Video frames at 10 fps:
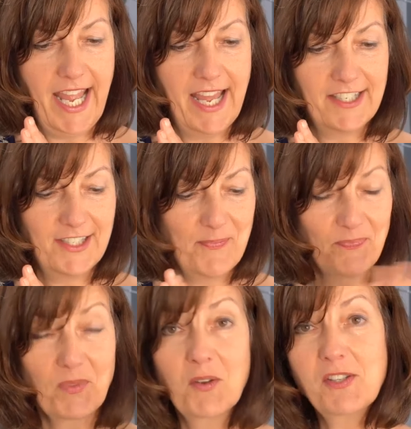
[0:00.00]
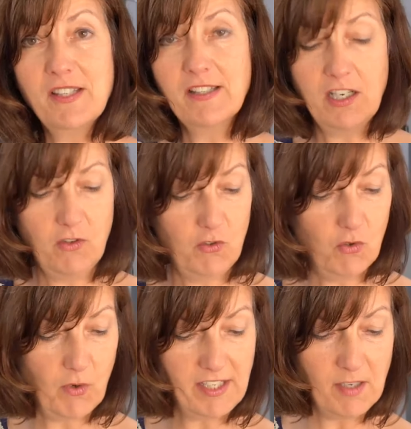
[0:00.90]
And since I don't
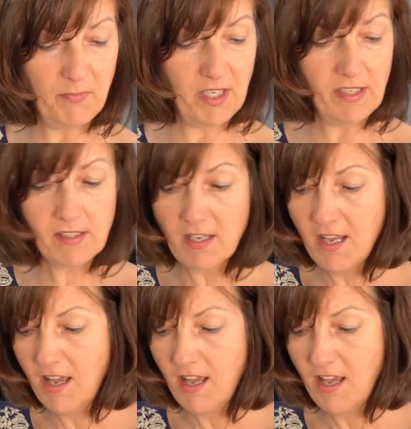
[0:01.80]
do recipes,